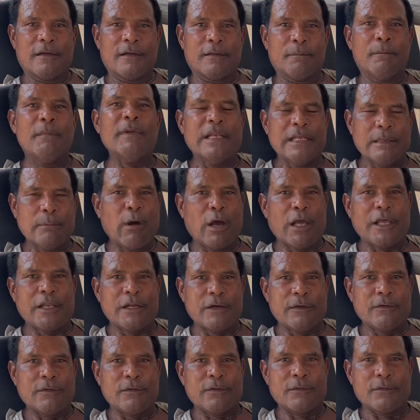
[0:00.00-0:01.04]
Millie
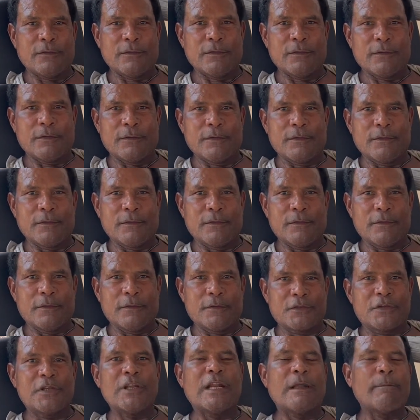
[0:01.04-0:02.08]
Bynoe.
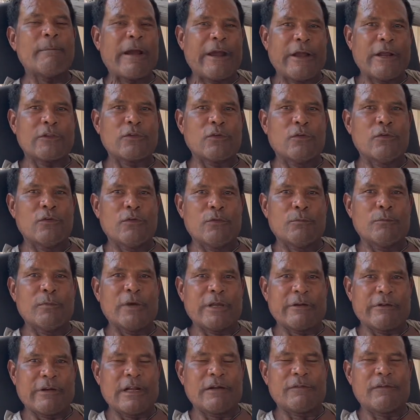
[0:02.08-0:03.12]
She did married to my
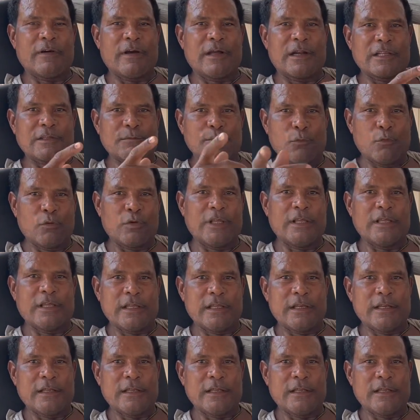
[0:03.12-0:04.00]
grandfather, Smokey Kydd.